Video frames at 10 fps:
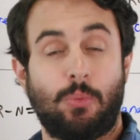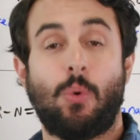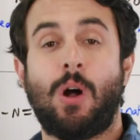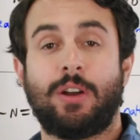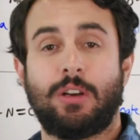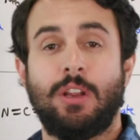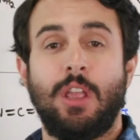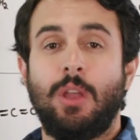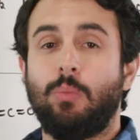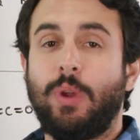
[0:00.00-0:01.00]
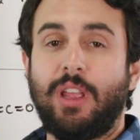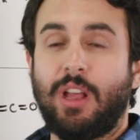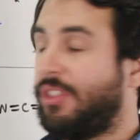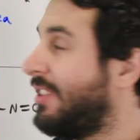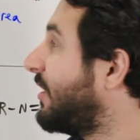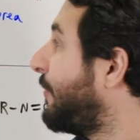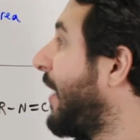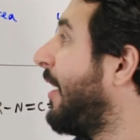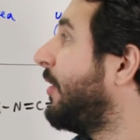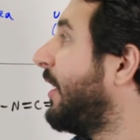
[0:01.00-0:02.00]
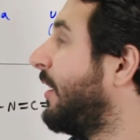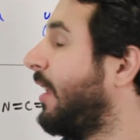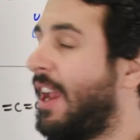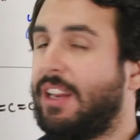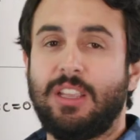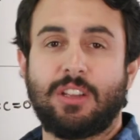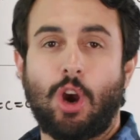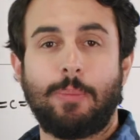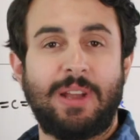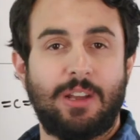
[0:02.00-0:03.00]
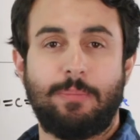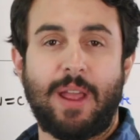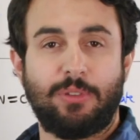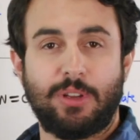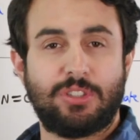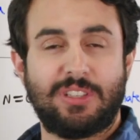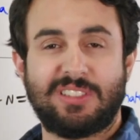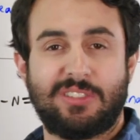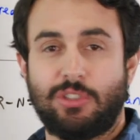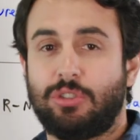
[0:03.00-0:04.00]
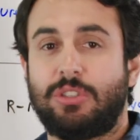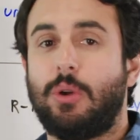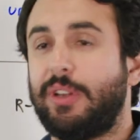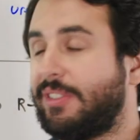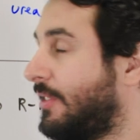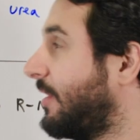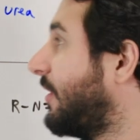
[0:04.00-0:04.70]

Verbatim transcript: in water. We, uh, this is found in any carbonated beverage. This is in your sodas and